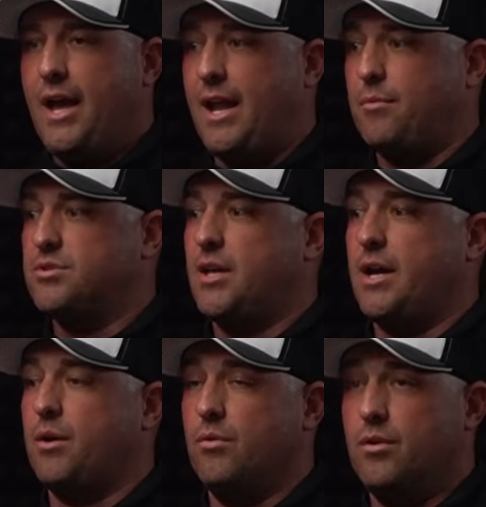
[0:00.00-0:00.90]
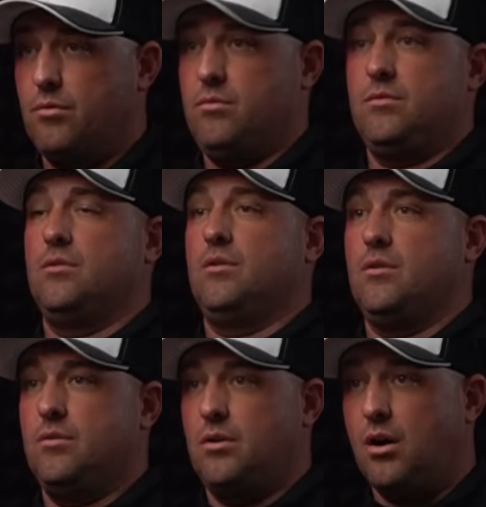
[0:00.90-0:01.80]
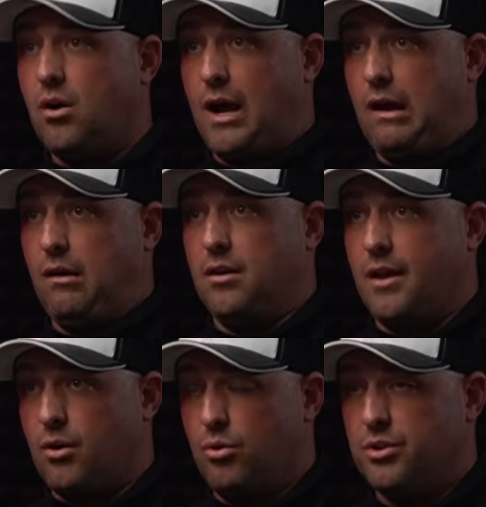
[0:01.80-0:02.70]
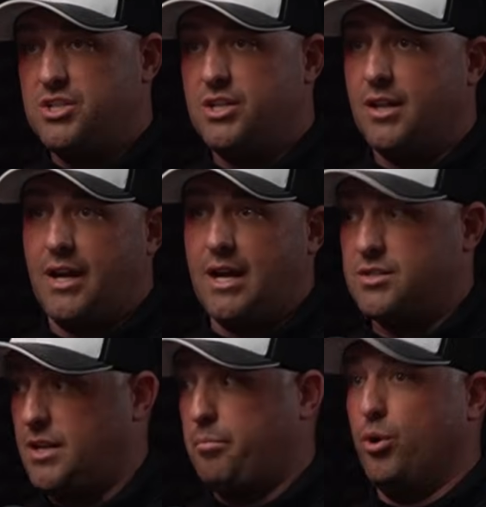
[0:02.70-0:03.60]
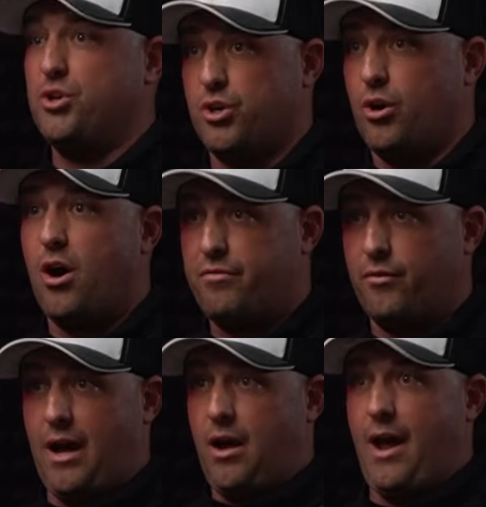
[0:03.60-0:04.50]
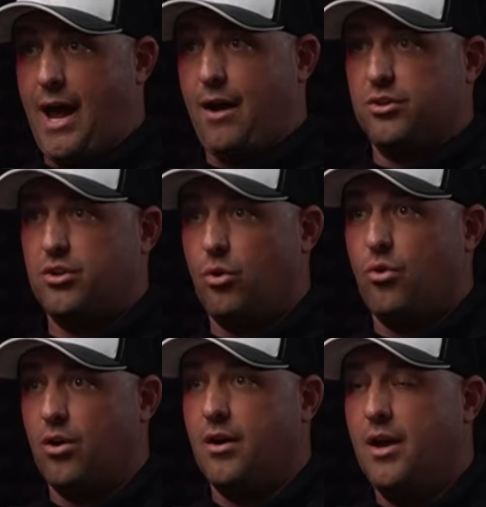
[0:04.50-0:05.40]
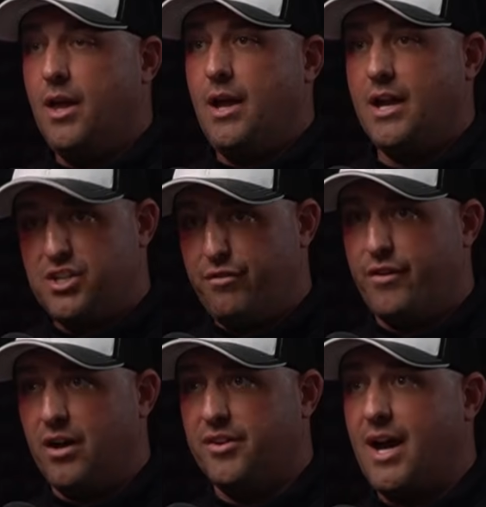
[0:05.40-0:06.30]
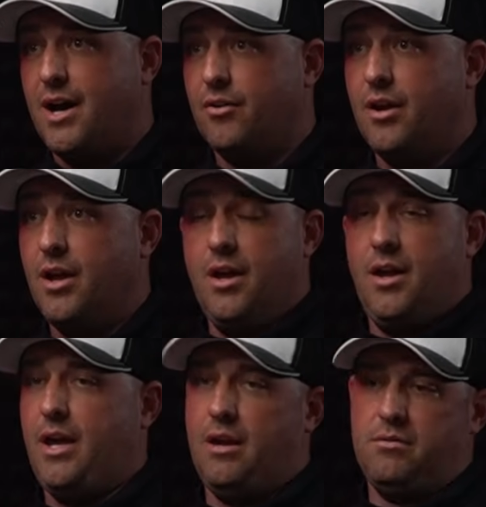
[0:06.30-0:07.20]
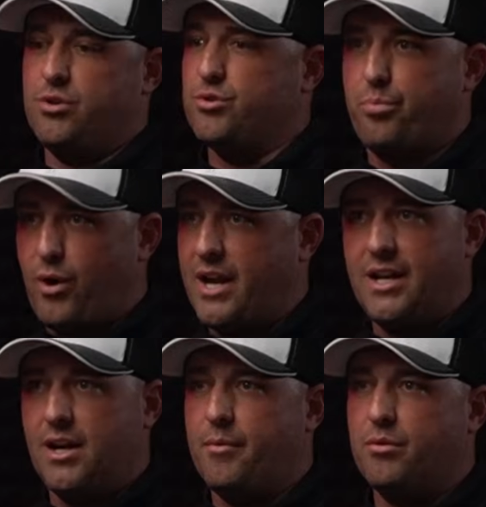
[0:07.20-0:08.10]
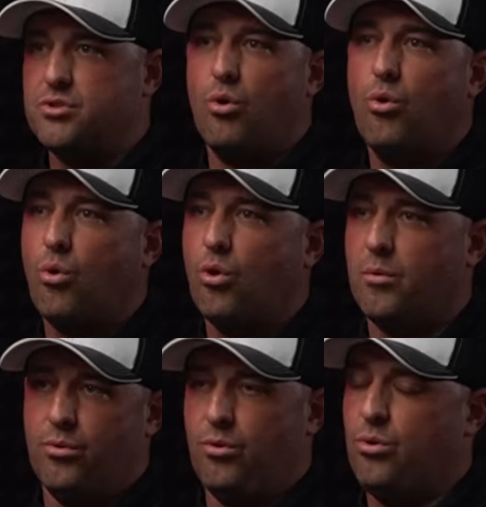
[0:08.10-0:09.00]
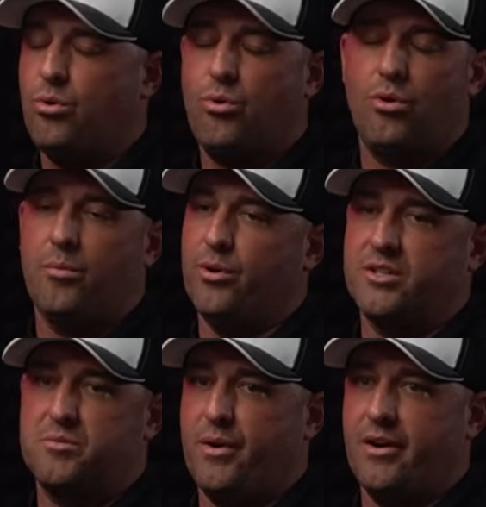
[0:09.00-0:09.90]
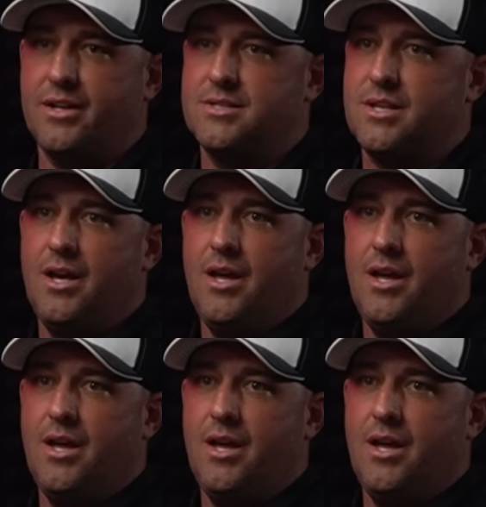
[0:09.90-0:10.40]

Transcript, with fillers: And I was like, Oh, I, like, holy shit. Like, I just like pushed her off out the door and she fell down and she was pregnant. I mean, it was a horrible, horrible experience.